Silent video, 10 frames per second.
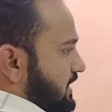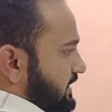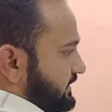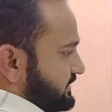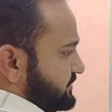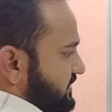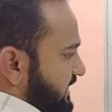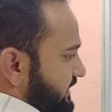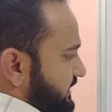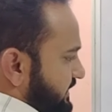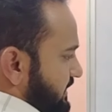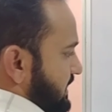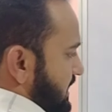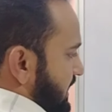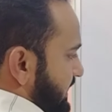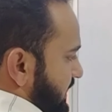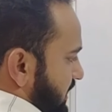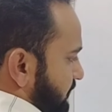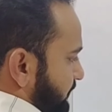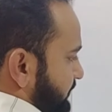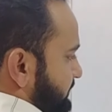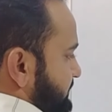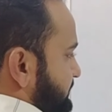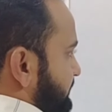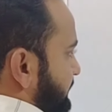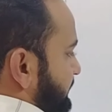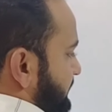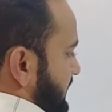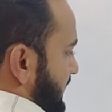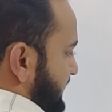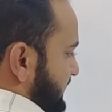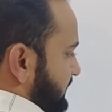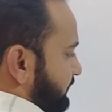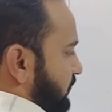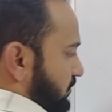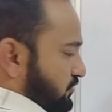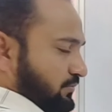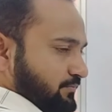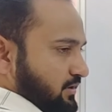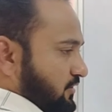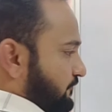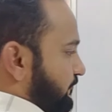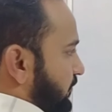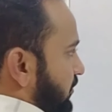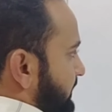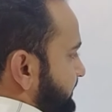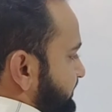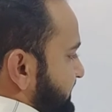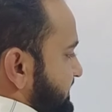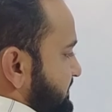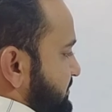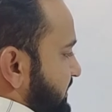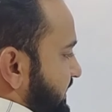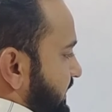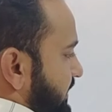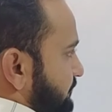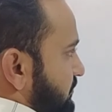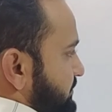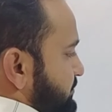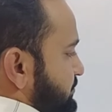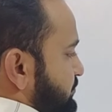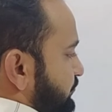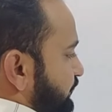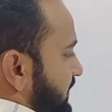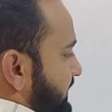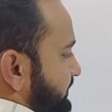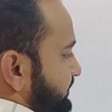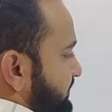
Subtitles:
And inside it I have another for loop for j equals to 1,